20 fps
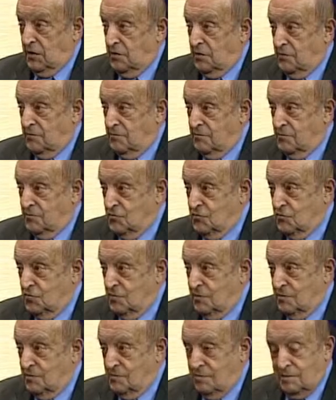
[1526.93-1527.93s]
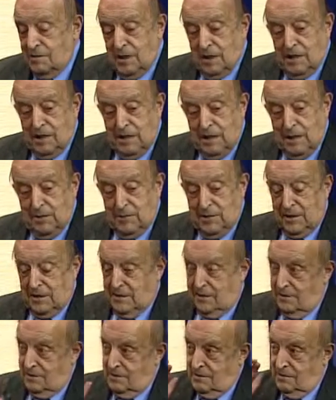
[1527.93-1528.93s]
a
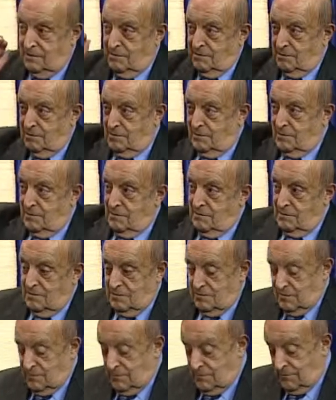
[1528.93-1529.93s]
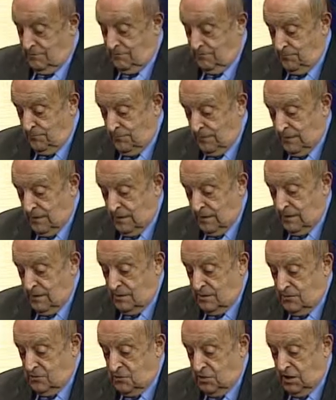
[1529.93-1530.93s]
dynamic uh,
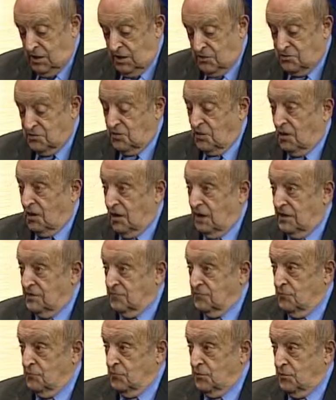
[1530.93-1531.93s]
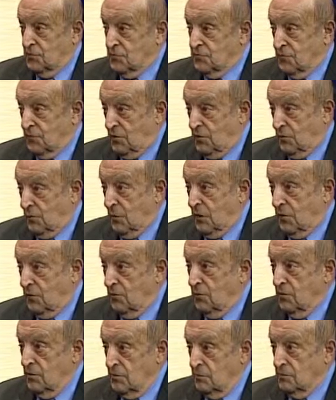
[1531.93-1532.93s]
change in the last few years for the
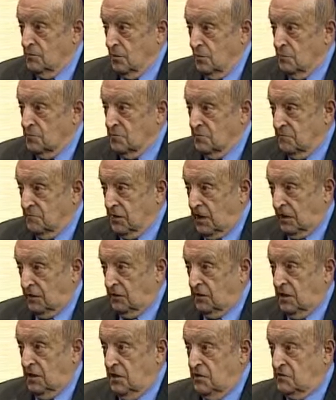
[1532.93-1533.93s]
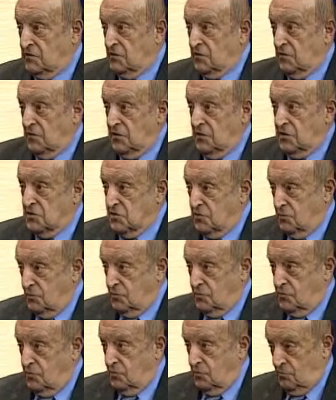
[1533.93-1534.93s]
better in terms of techniques and right. things
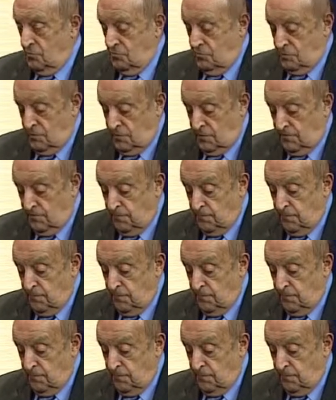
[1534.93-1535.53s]
to to. Uh,